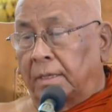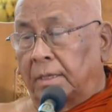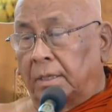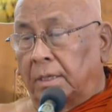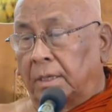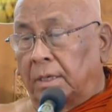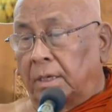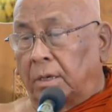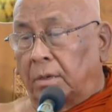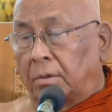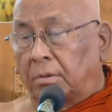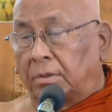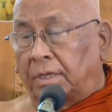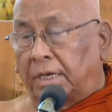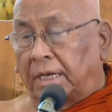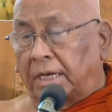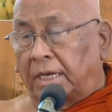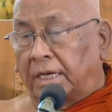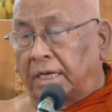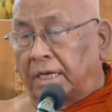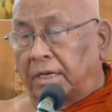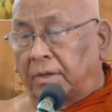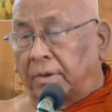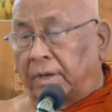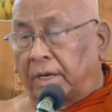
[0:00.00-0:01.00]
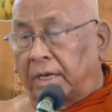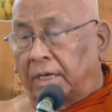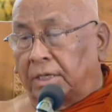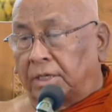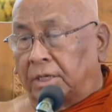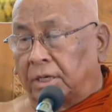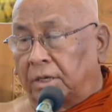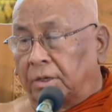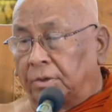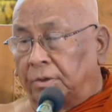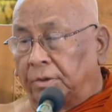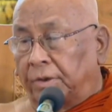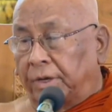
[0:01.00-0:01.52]
Odri doa,
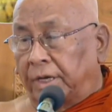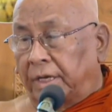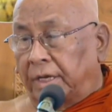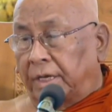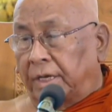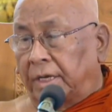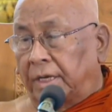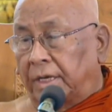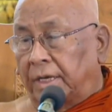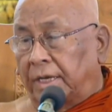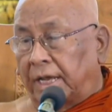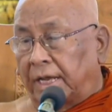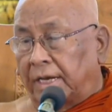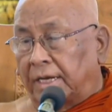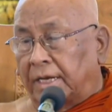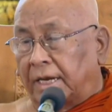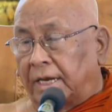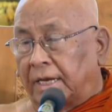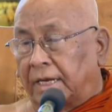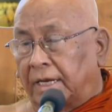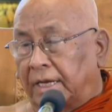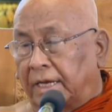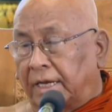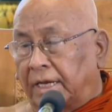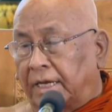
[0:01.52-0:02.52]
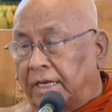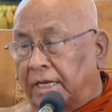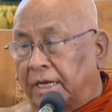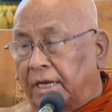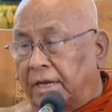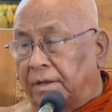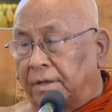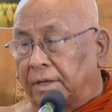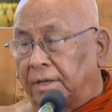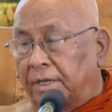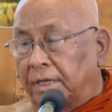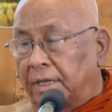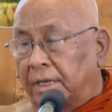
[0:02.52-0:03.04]
told you, yet a
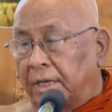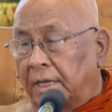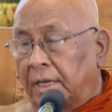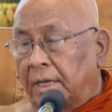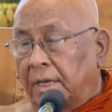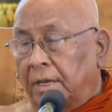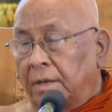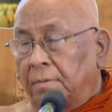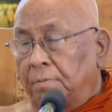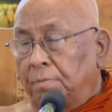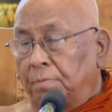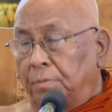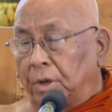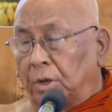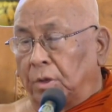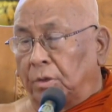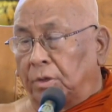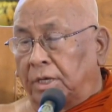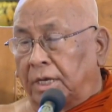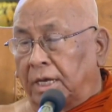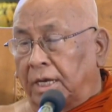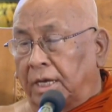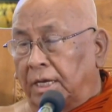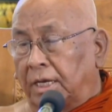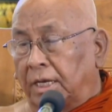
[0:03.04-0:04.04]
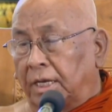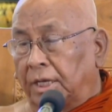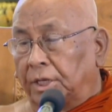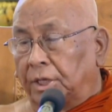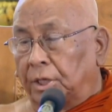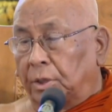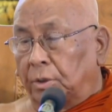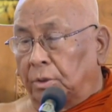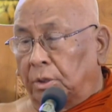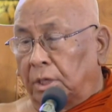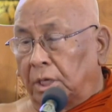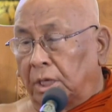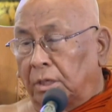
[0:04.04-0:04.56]
negative, mutant,
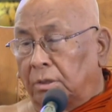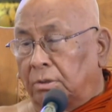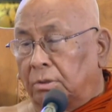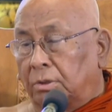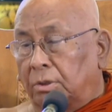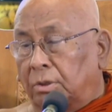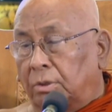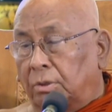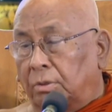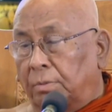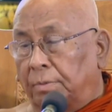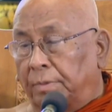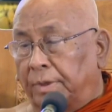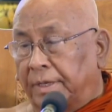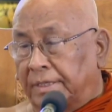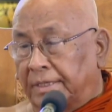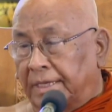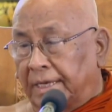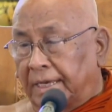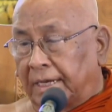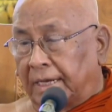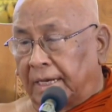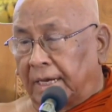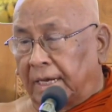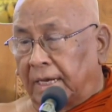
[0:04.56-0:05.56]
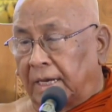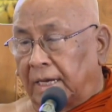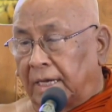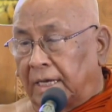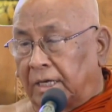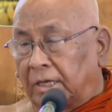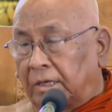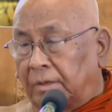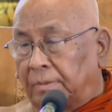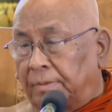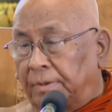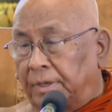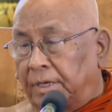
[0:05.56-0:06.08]
yo longo, Mister
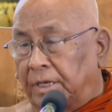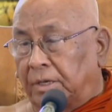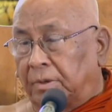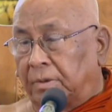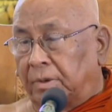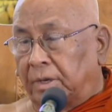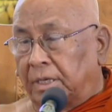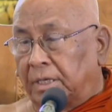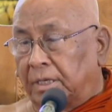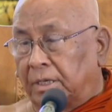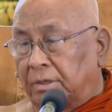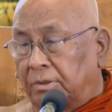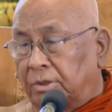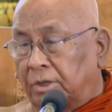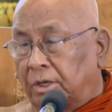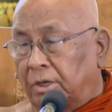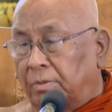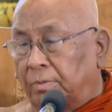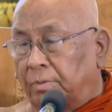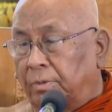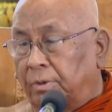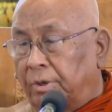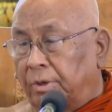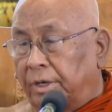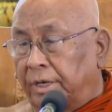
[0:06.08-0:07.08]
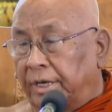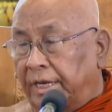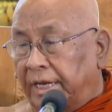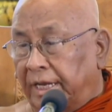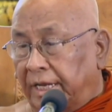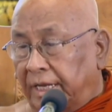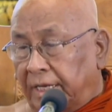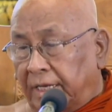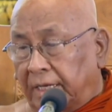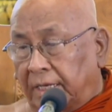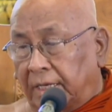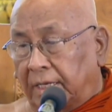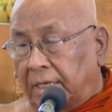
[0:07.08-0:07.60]
Arabi, do I know more
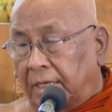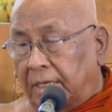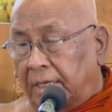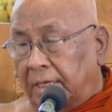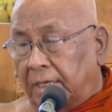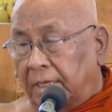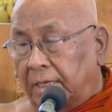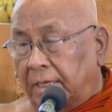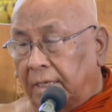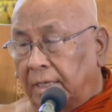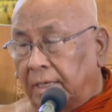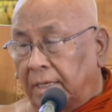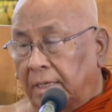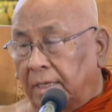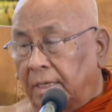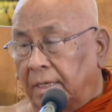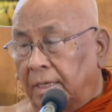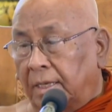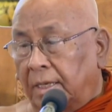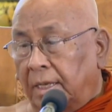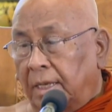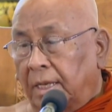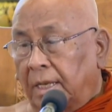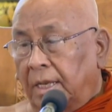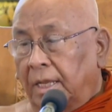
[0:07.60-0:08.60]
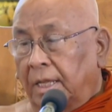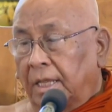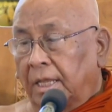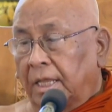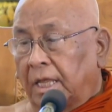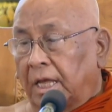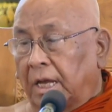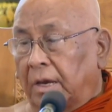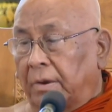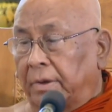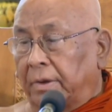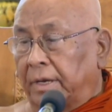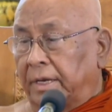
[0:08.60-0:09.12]
day.
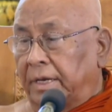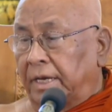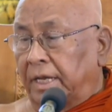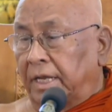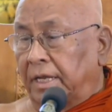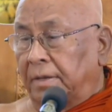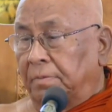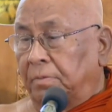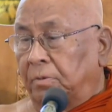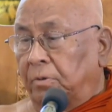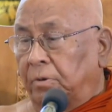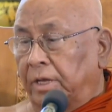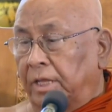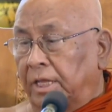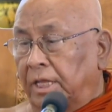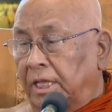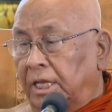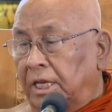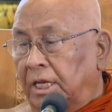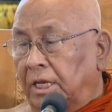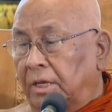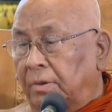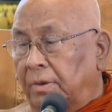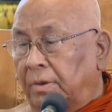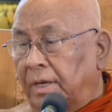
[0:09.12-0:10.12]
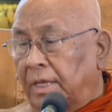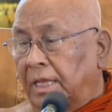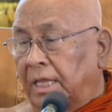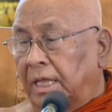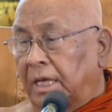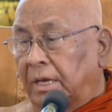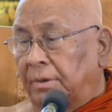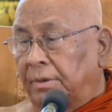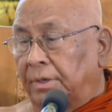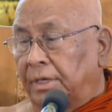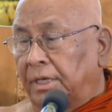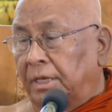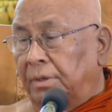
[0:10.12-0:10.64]
Nowadays, boy, they don't
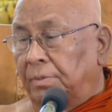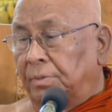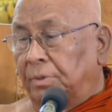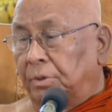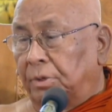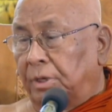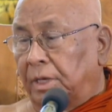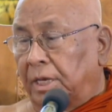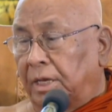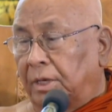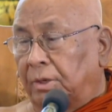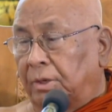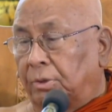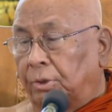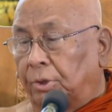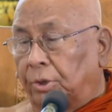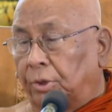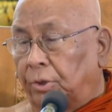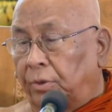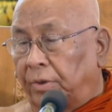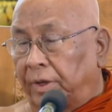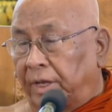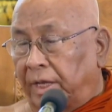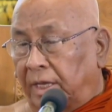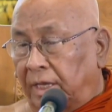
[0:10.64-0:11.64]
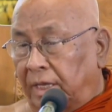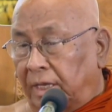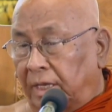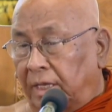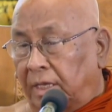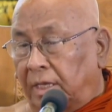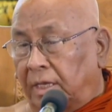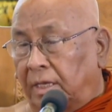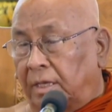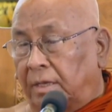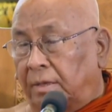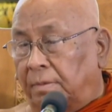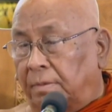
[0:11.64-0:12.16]
know the music of
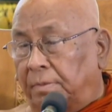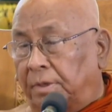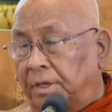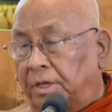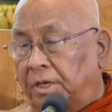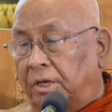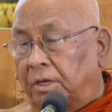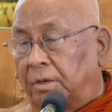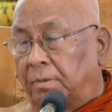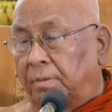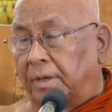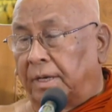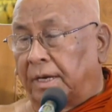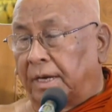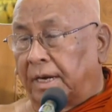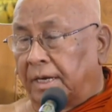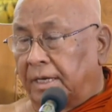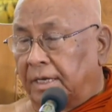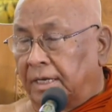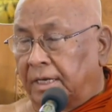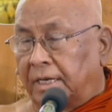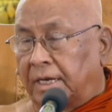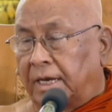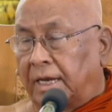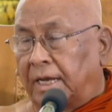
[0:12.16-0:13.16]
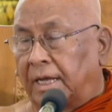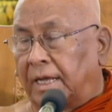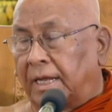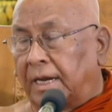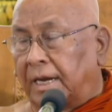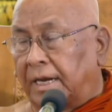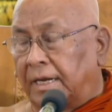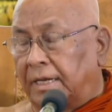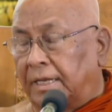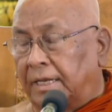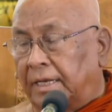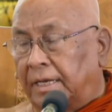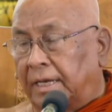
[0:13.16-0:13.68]
the Mirama Radika
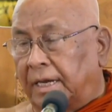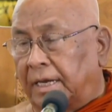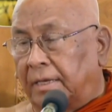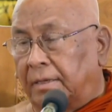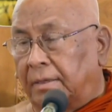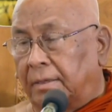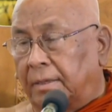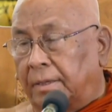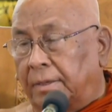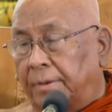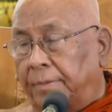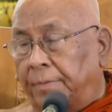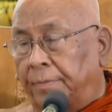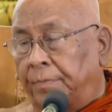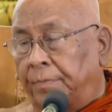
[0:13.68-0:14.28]
Radikan